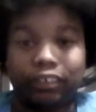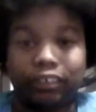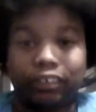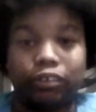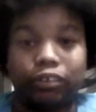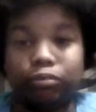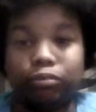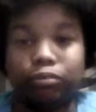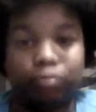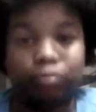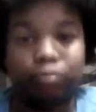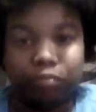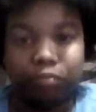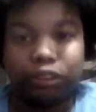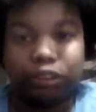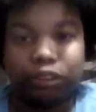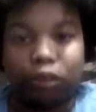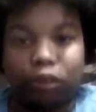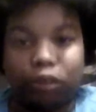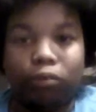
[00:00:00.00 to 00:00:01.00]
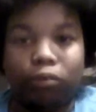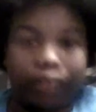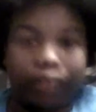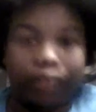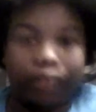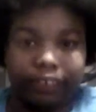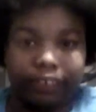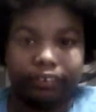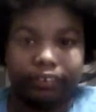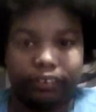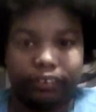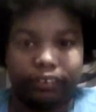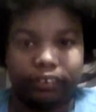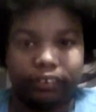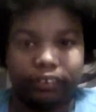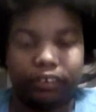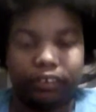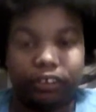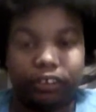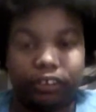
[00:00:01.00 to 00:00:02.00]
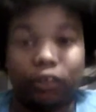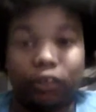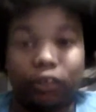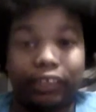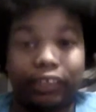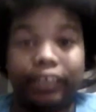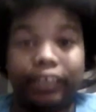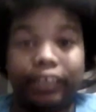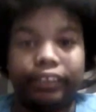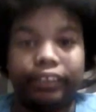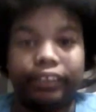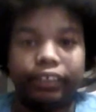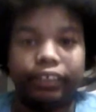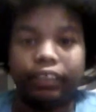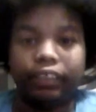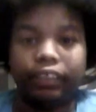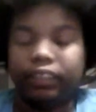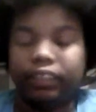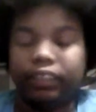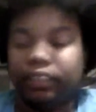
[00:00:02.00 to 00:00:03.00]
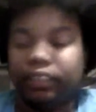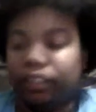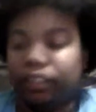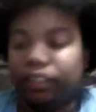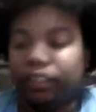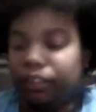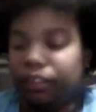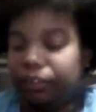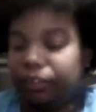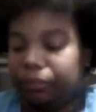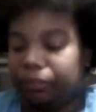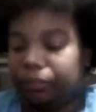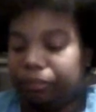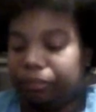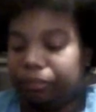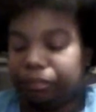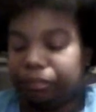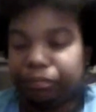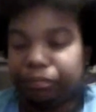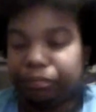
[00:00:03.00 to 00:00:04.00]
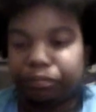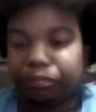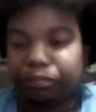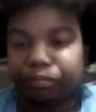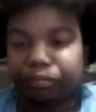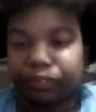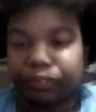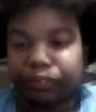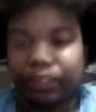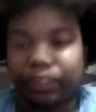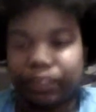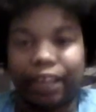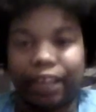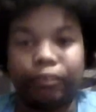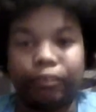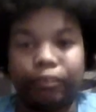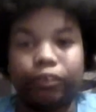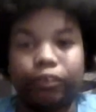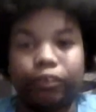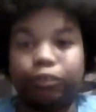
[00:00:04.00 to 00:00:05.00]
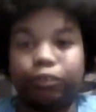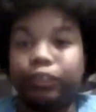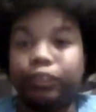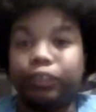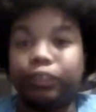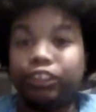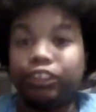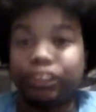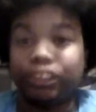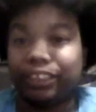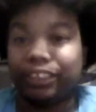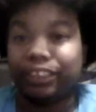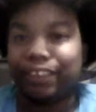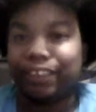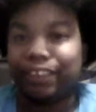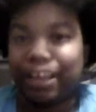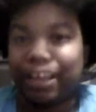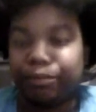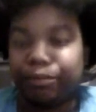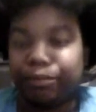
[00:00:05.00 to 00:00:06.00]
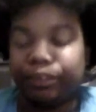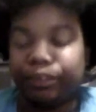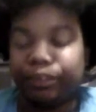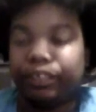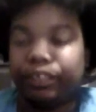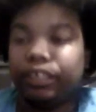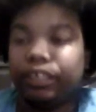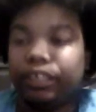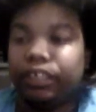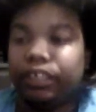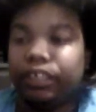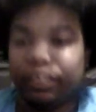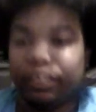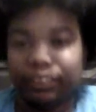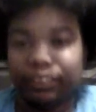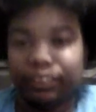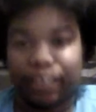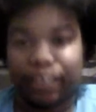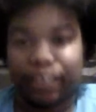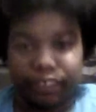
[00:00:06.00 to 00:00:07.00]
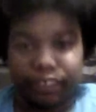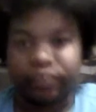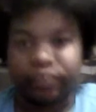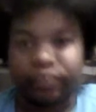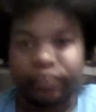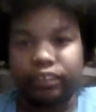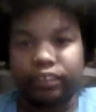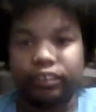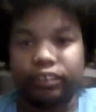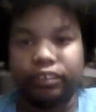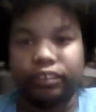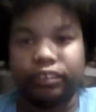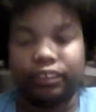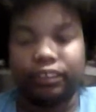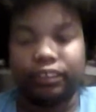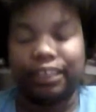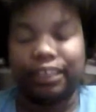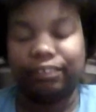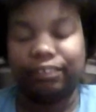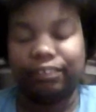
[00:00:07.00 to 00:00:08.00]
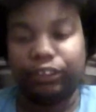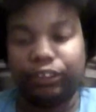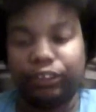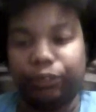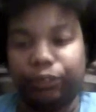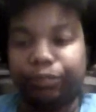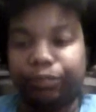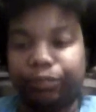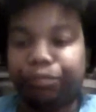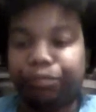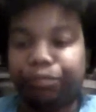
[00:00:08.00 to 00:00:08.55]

this dude stole guns, uh, stole a gun, um and had one on him when he shouldn't have had one inside the the safe zone.